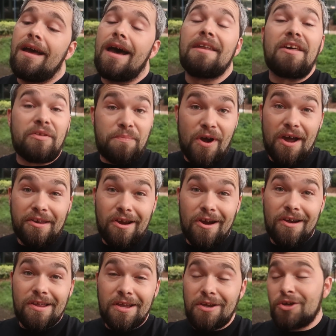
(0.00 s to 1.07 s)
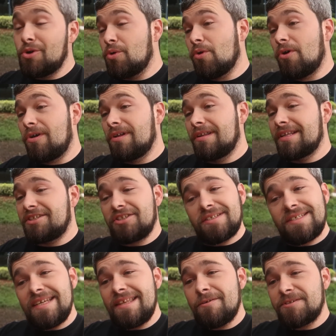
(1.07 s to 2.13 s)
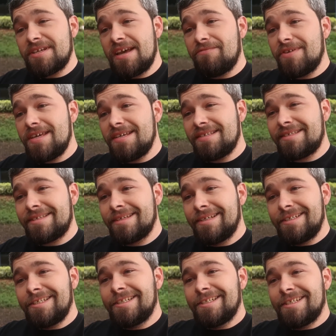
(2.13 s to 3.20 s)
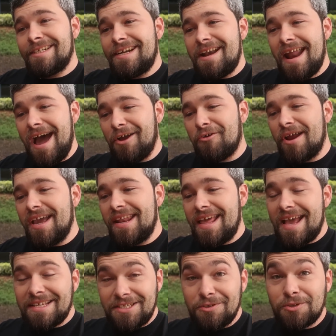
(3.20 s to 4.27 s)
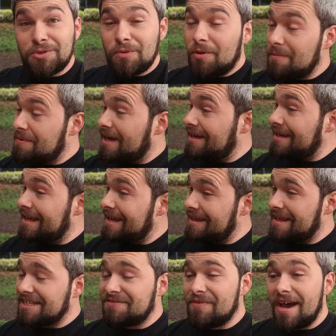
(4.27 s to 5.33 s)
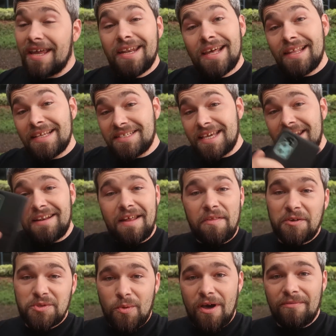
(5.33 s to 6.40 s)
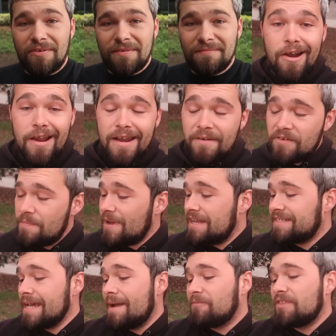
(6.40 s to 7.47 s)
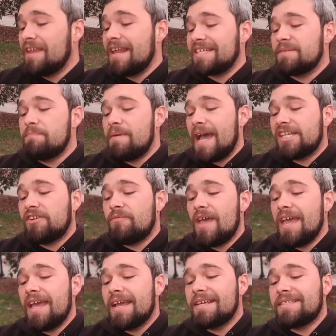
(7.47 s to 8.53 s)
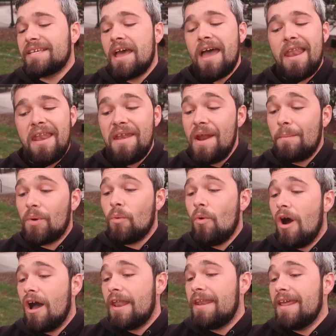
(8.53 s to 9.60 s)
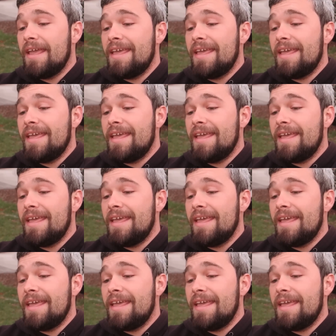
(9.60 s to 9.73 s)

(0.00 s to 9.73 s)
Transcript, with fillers: another Pawniard. Cool. Let's just see those IVs. Not great as usual, but that's fine. Let's get another 12. right, everybody, time for the next batch of eggs. Number one